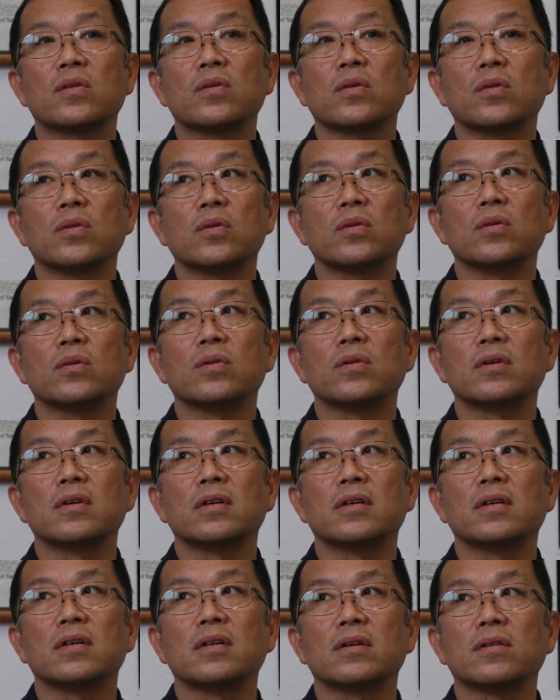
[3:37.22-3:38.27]
to
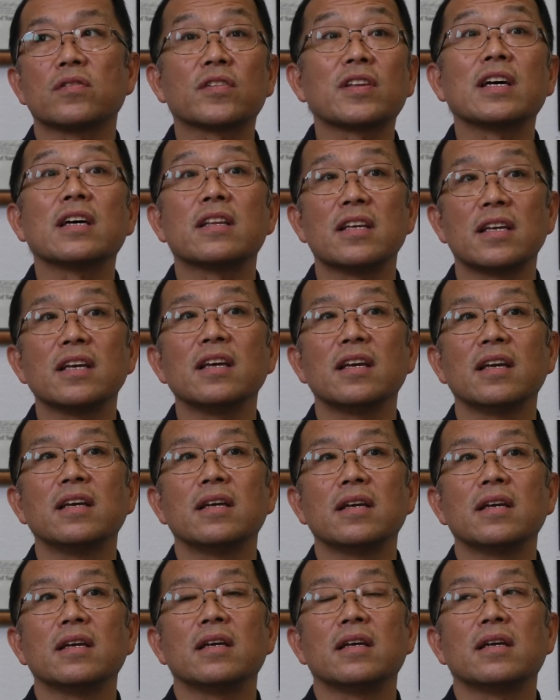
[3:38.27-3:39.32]
uh, study
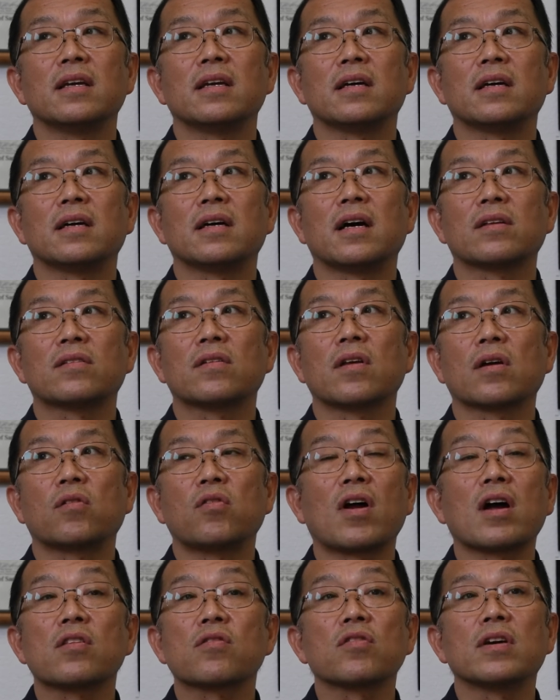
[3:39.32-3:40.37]
uh, at
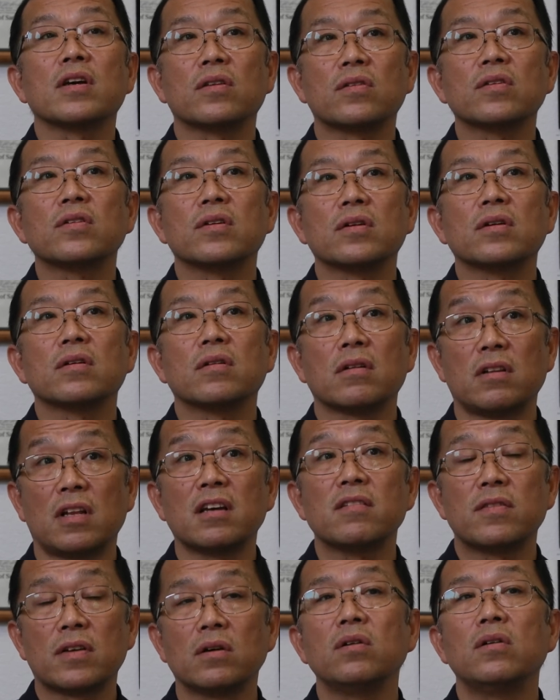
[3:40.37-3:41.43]
graduate
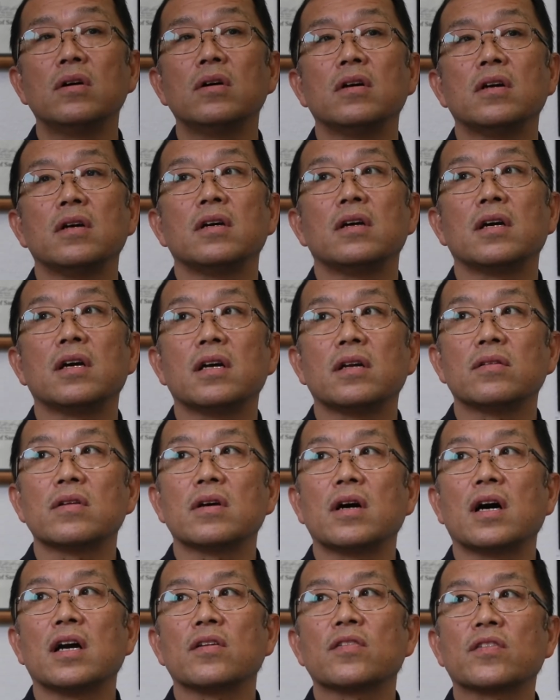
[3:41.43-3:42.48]
level,
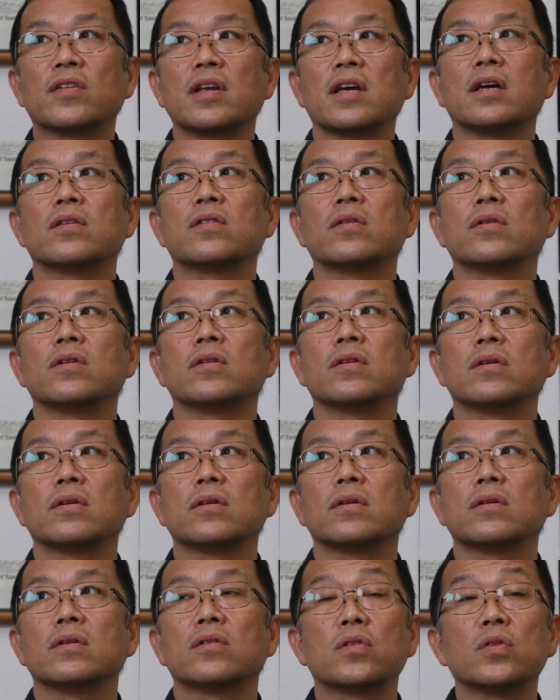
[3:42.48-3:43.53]
and I stayed
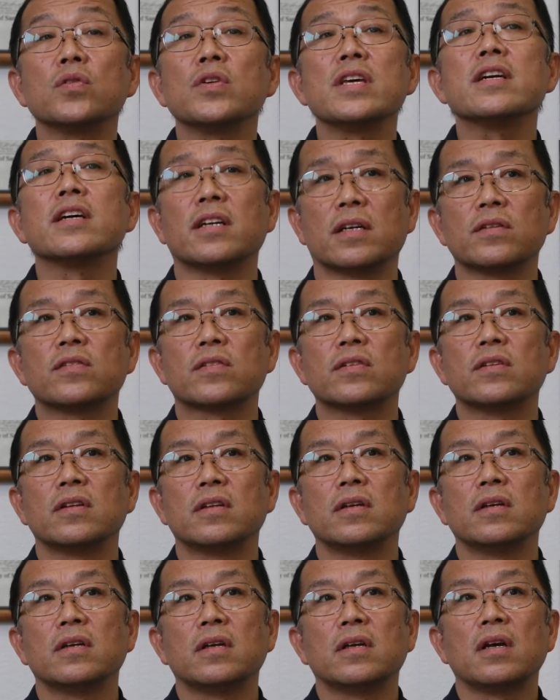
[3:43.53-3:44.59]
two years.
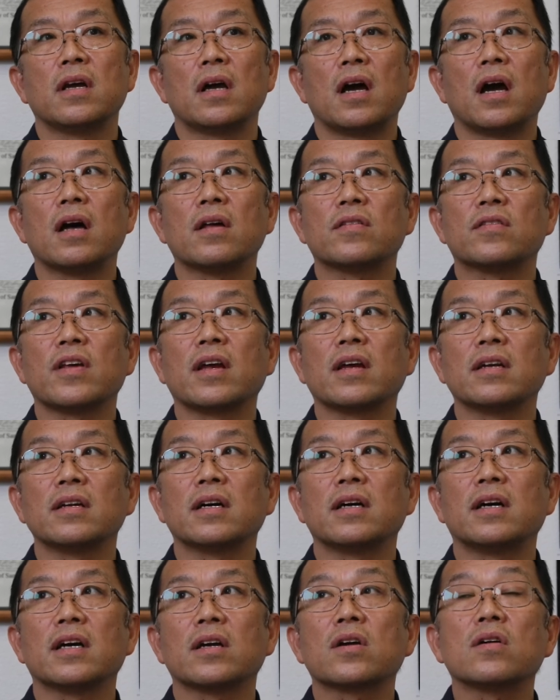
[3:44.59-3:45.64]
And
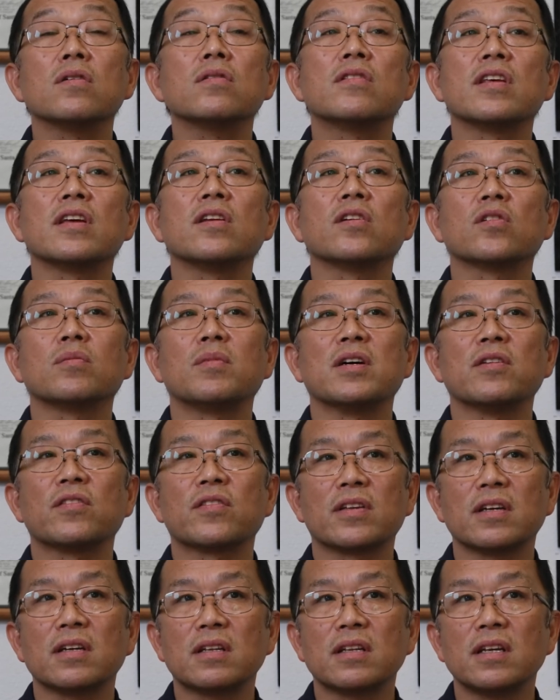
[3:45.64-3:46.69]
then I continued my
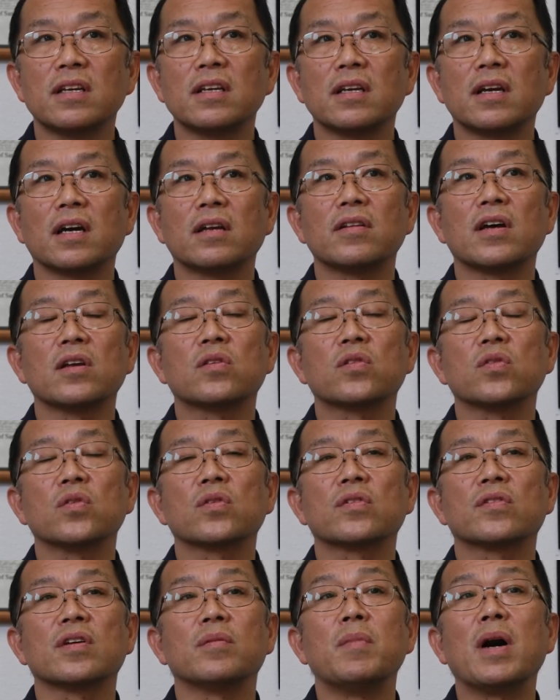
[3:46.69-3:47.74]
study and I
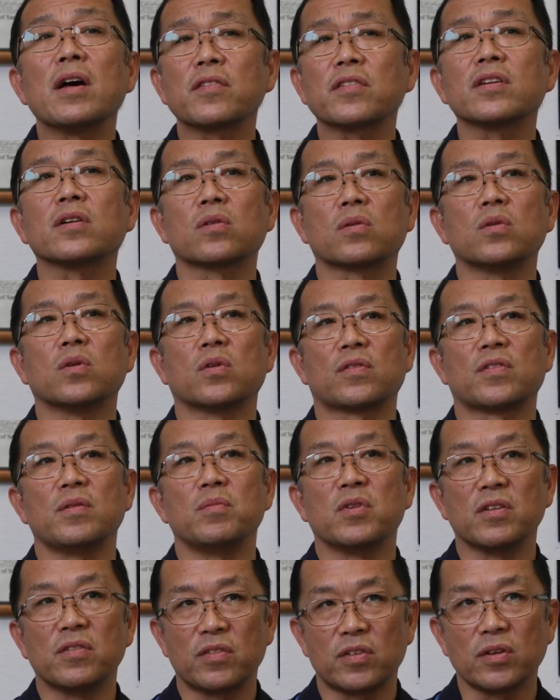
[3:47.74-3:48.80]
took the master course in
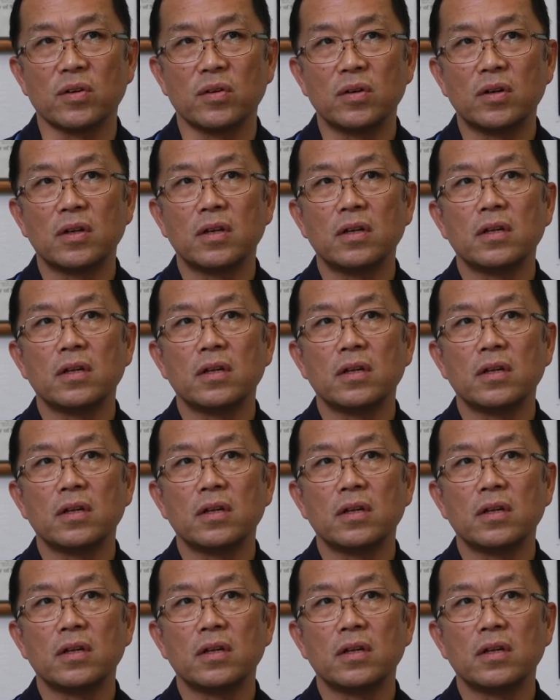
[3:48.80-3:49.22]
Brazil.